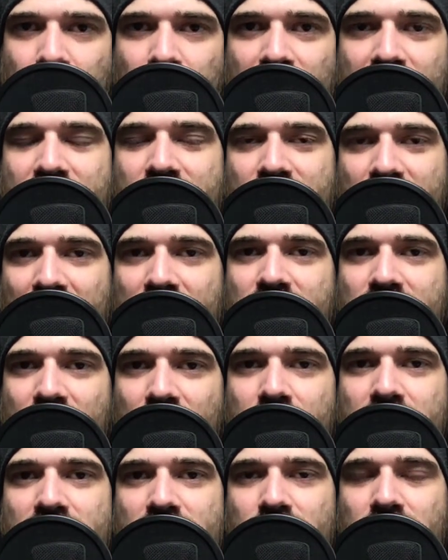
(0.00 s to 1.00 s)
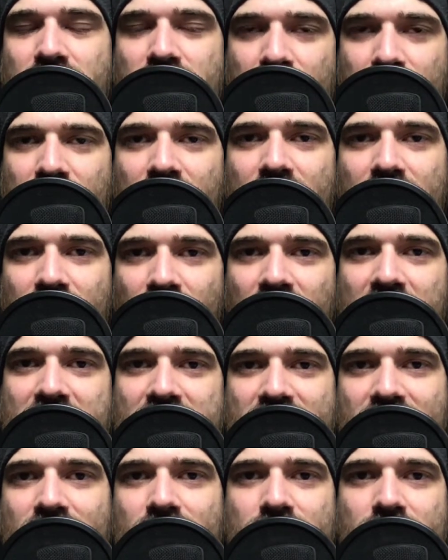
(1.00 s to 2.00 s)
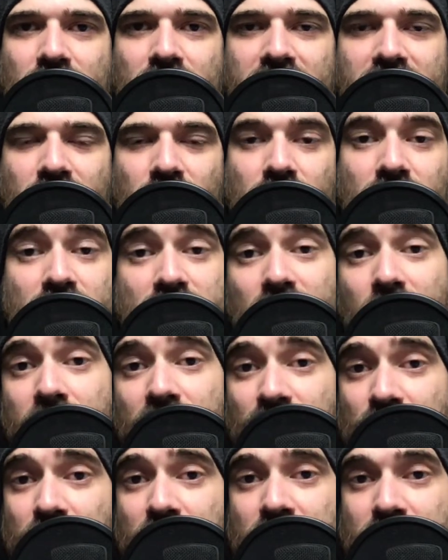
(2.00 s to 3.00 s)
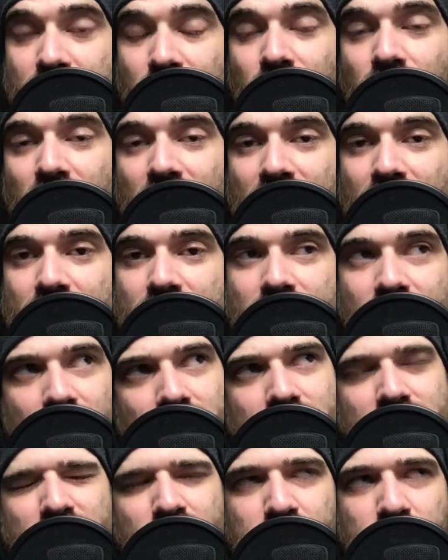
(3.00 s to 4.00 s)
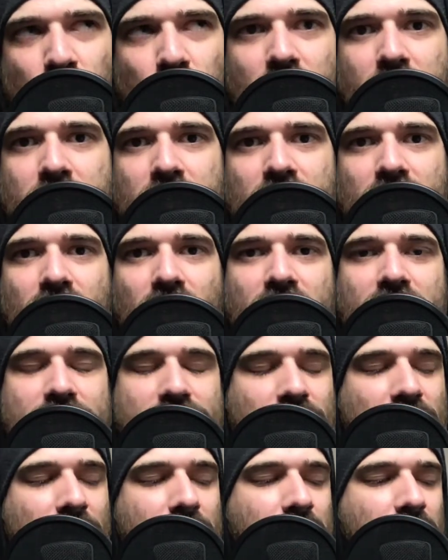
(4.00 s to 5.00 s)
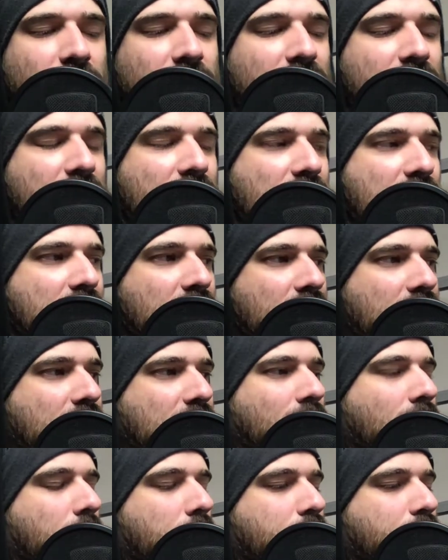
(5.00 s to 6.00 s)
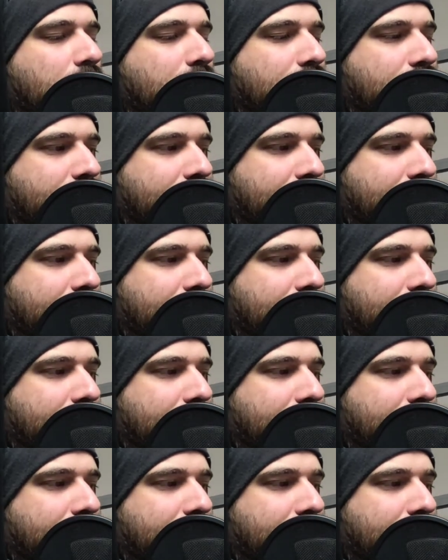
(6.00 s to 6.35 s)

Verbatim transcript: We'll exchange numbers and we'll talk like 90s kids on the phone because I'm 32 right now. So I was brought up in the 90s, right? Um,